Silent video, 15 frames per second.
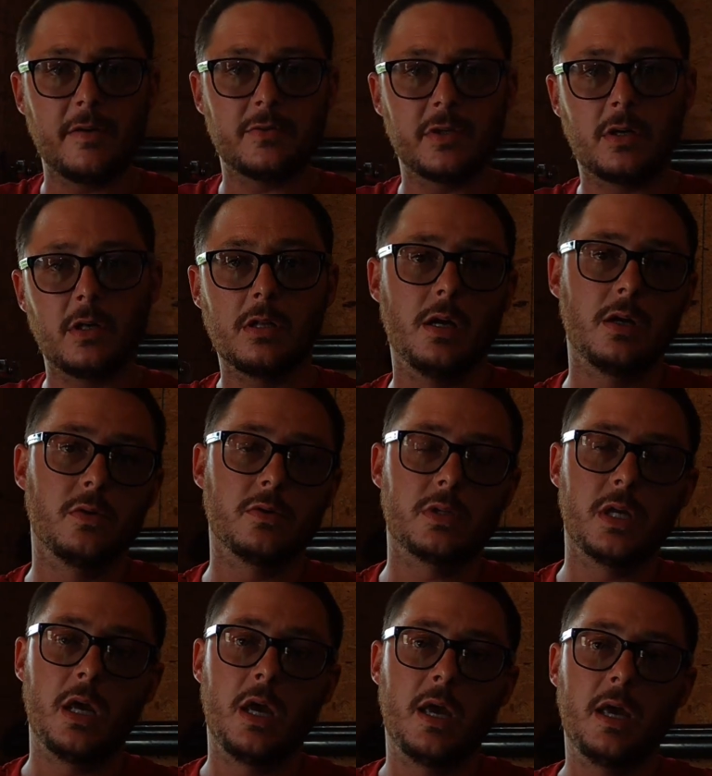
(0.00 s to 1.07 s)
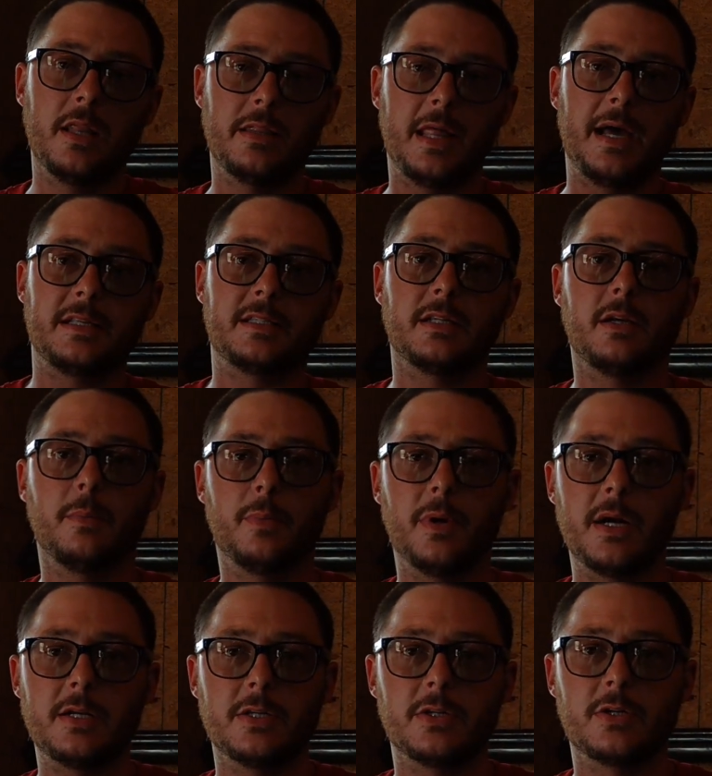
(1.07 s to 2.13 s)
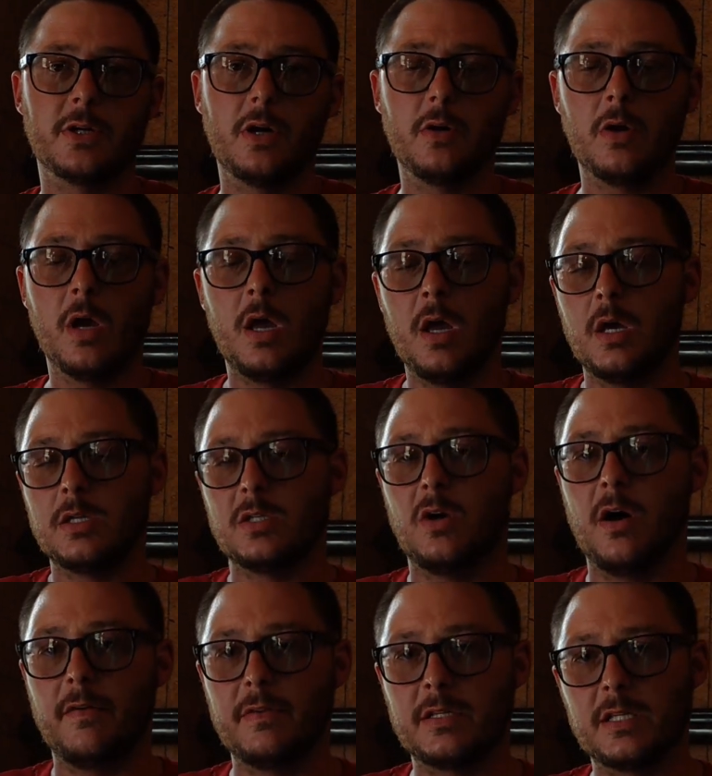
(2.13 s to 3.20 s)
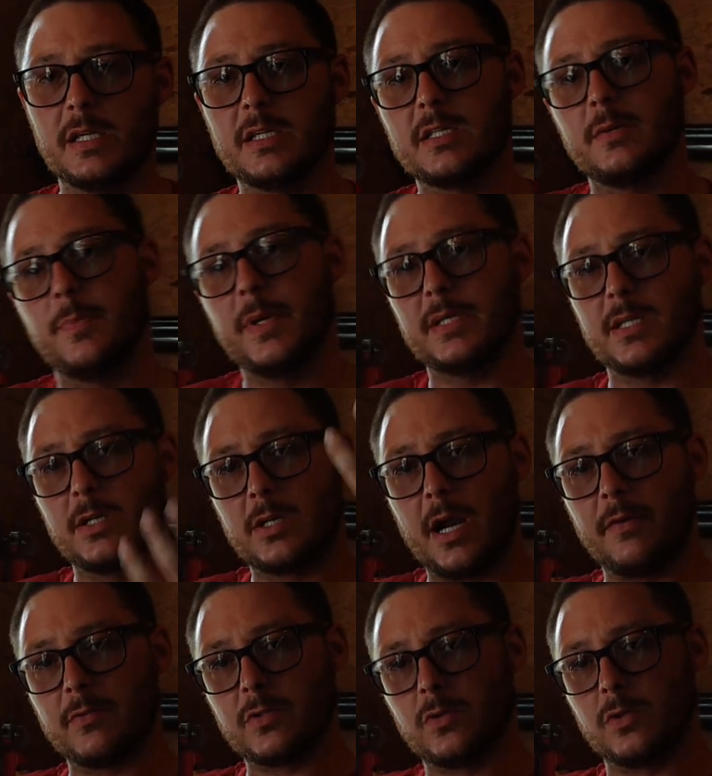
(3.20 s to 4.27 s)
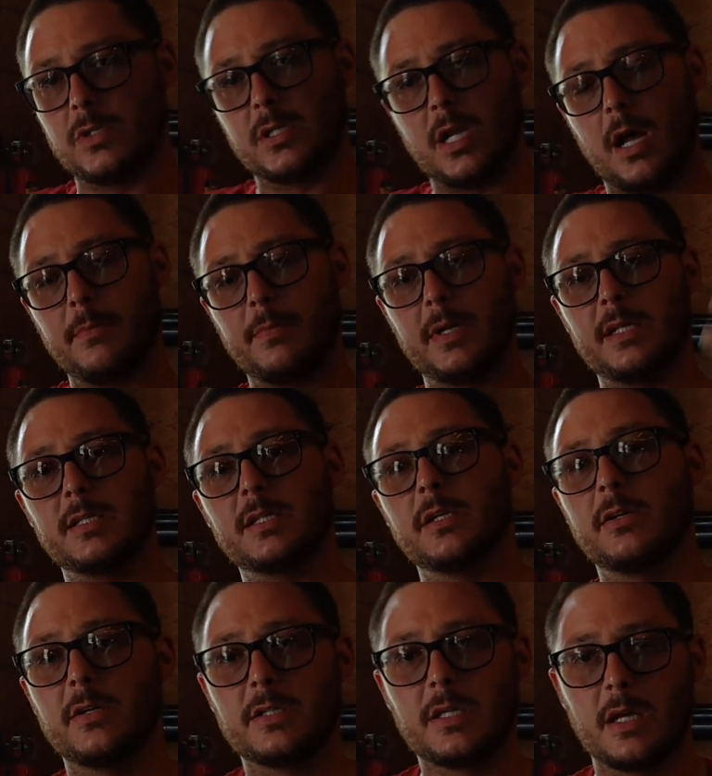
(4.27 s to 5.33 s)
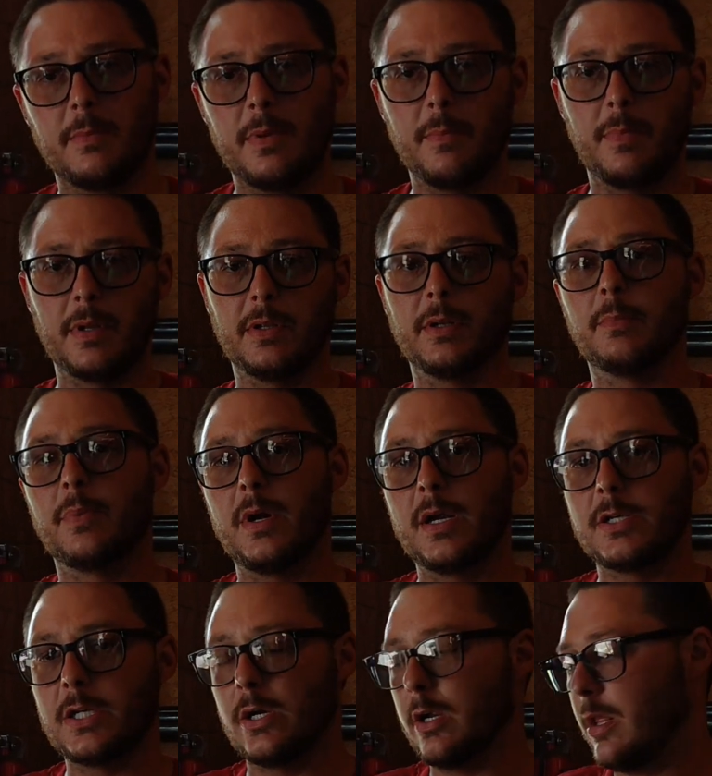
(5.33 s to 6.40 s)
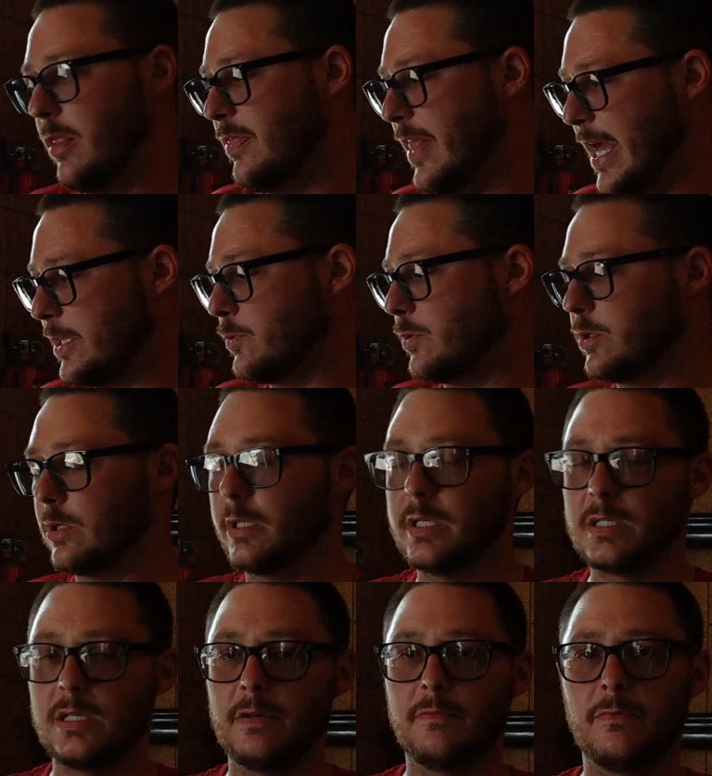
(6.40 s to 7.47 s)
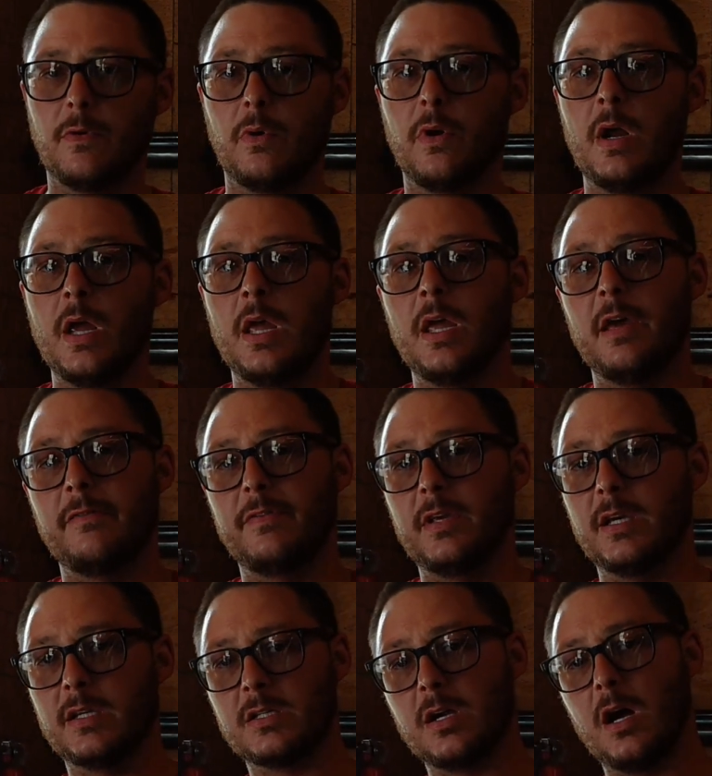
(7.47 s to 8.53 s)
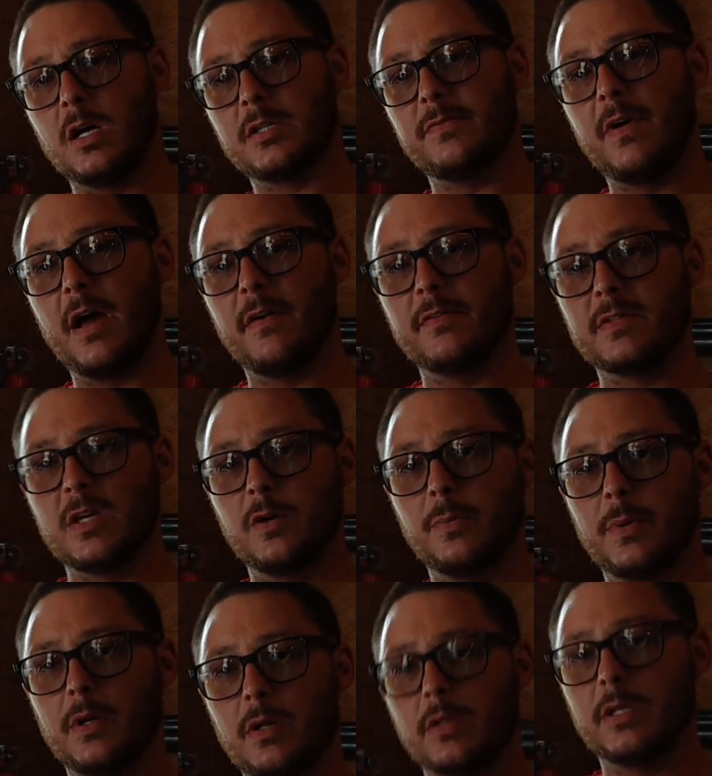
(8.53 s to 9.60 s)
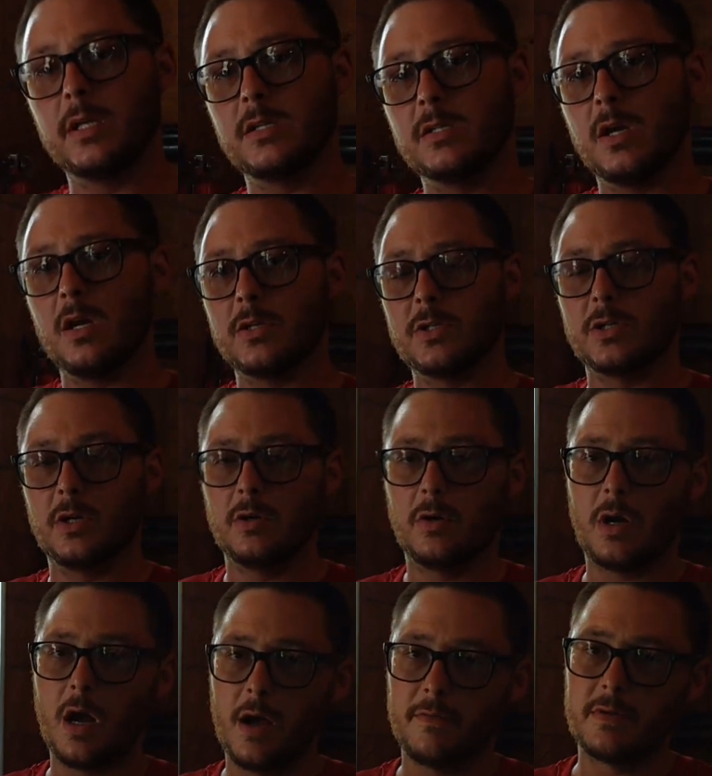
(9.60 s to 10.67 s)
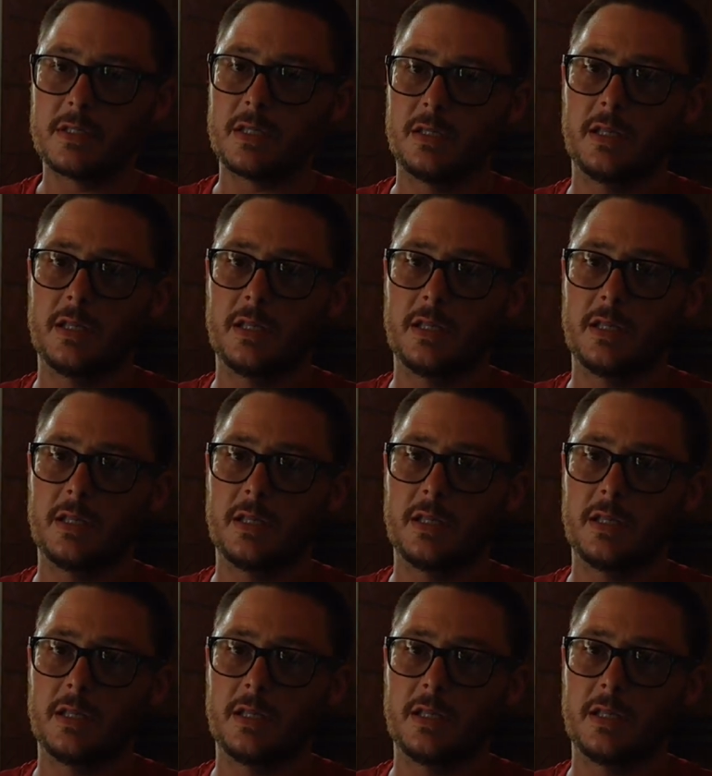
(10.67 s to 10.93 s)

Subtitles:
That's the compression stroke. So obviously as the piston travels towards top dead center, it's going to be building pressure. That's what you're listening for. If the exhaust valve is open on the exhaust stroke, obviously the air is going to escape through the